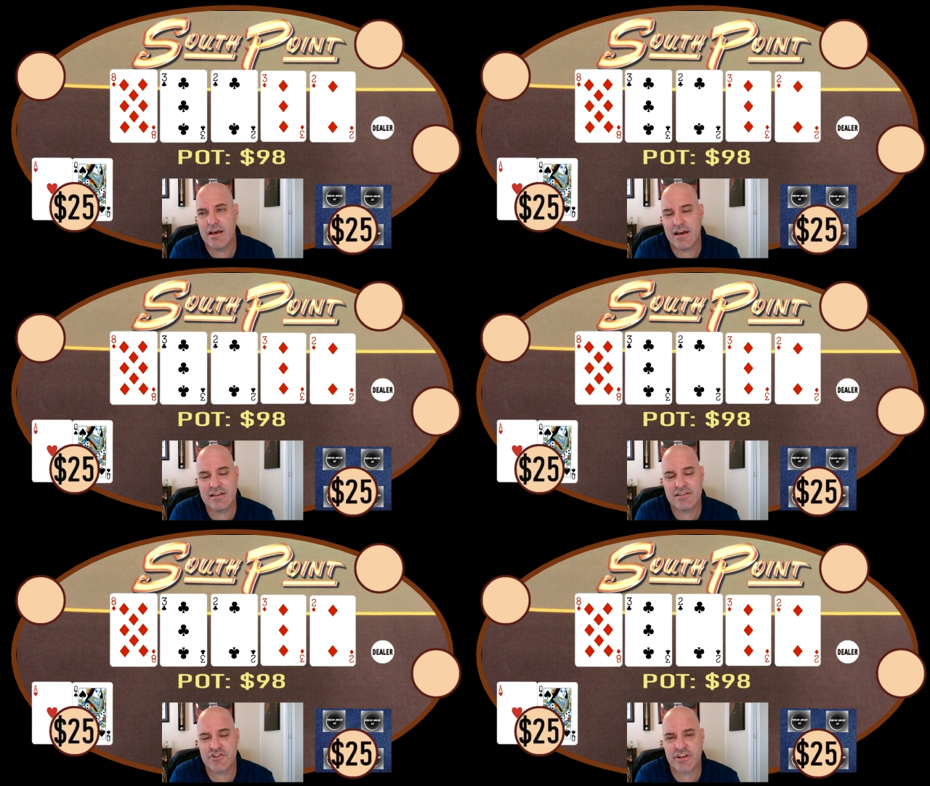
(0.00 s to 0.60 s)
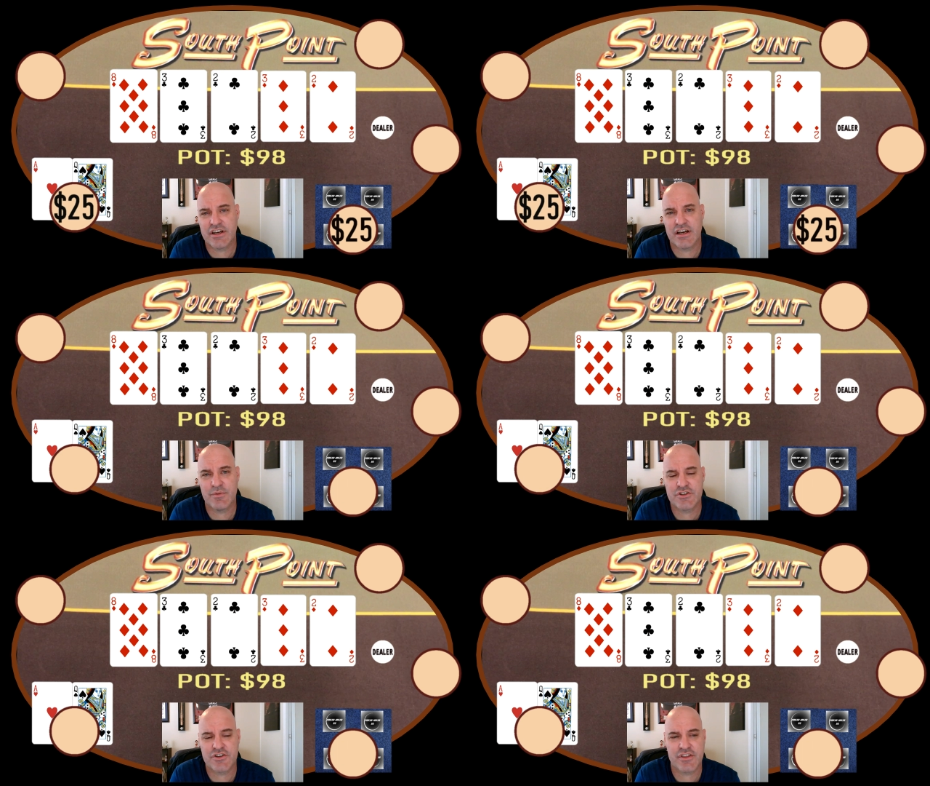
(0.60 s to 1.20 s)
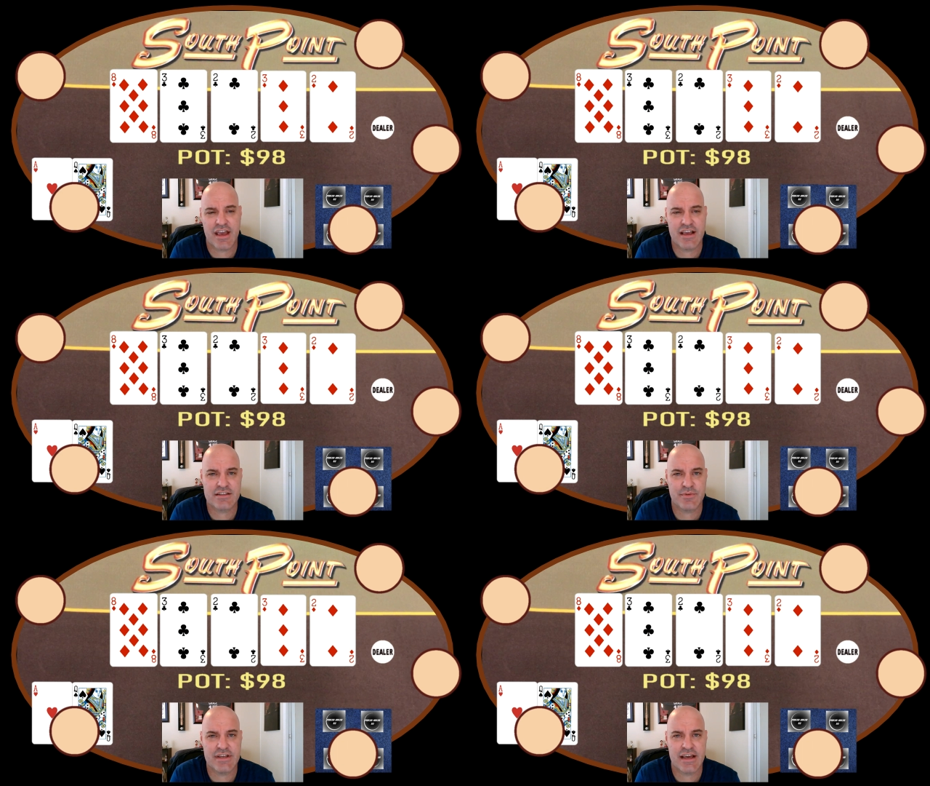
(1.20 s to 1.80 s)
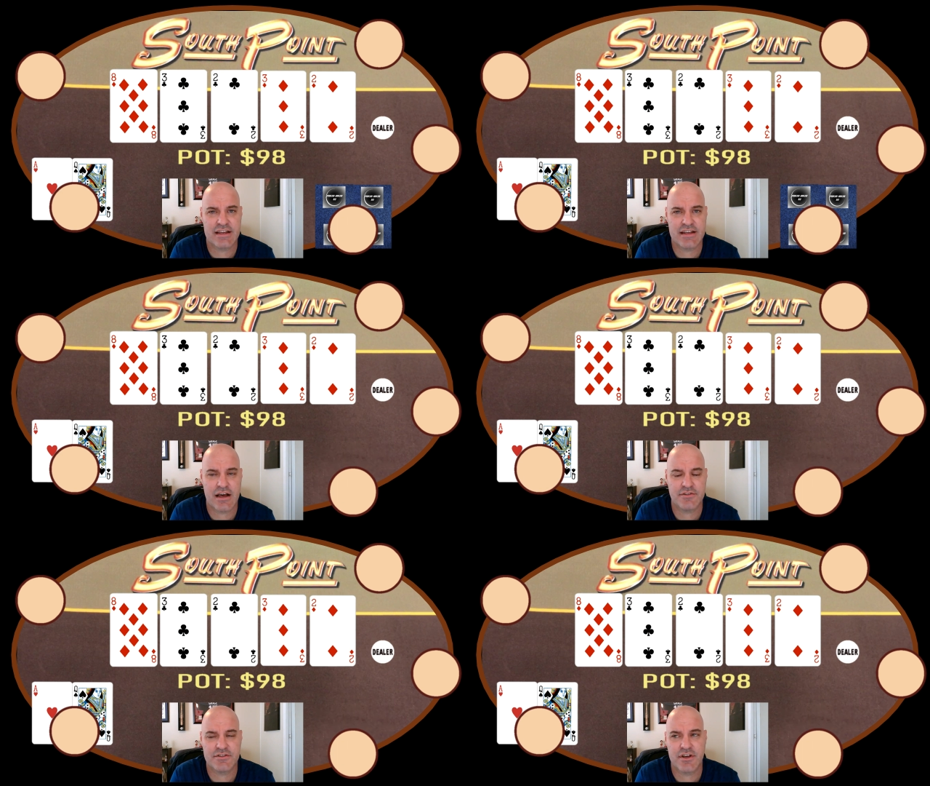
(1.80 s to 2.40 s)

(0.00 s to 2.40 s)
He says you're good. We show the ace and we take it down. So